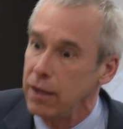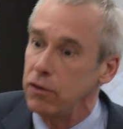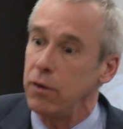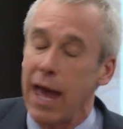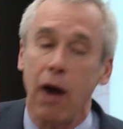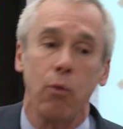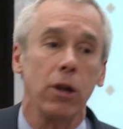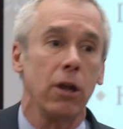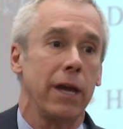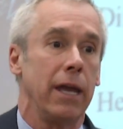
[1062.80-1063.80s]
So now we're
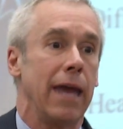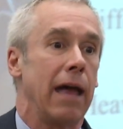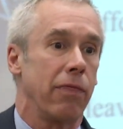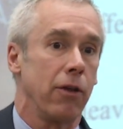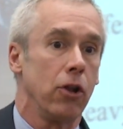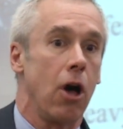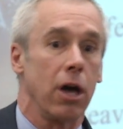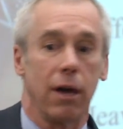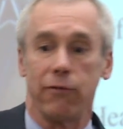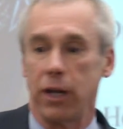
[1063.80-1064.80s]
looking at the law
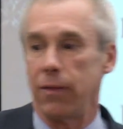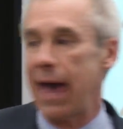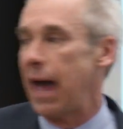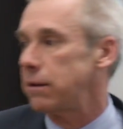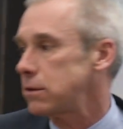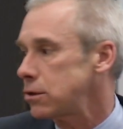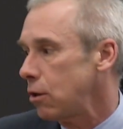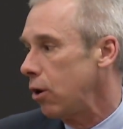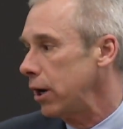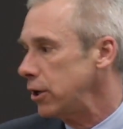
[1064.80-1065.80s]
governing that.
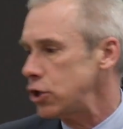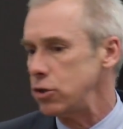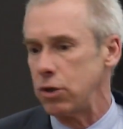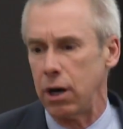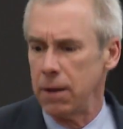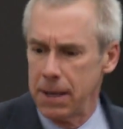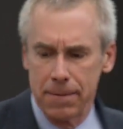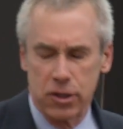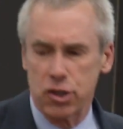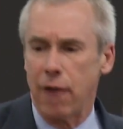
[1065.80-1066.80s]
So our issues are
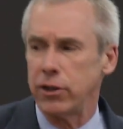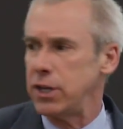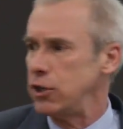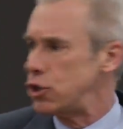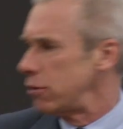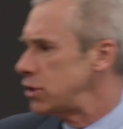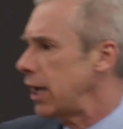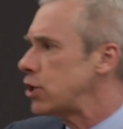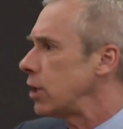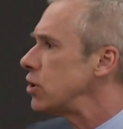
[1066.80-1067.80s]
sovereignty,
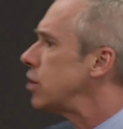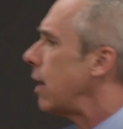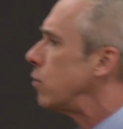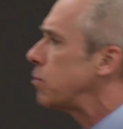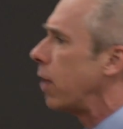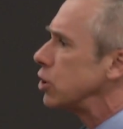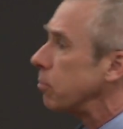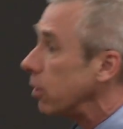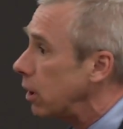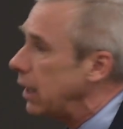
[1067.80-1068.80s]
jurisdiction, state
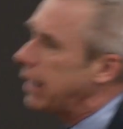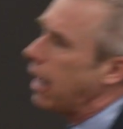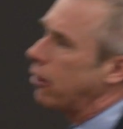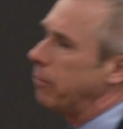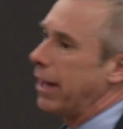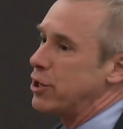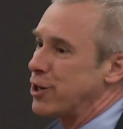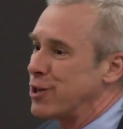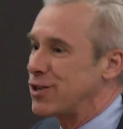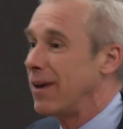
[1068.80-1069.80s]
responsibility,
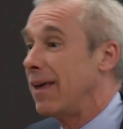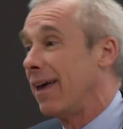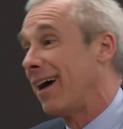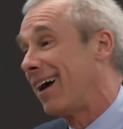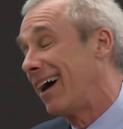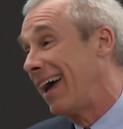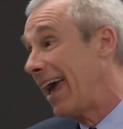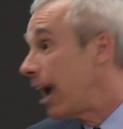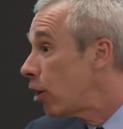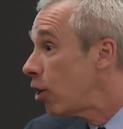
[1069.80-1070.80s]
countermeasures,
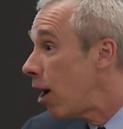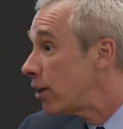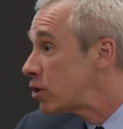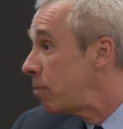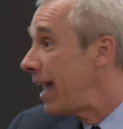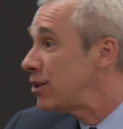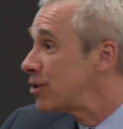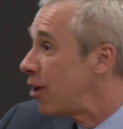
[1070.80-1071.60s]
air law, space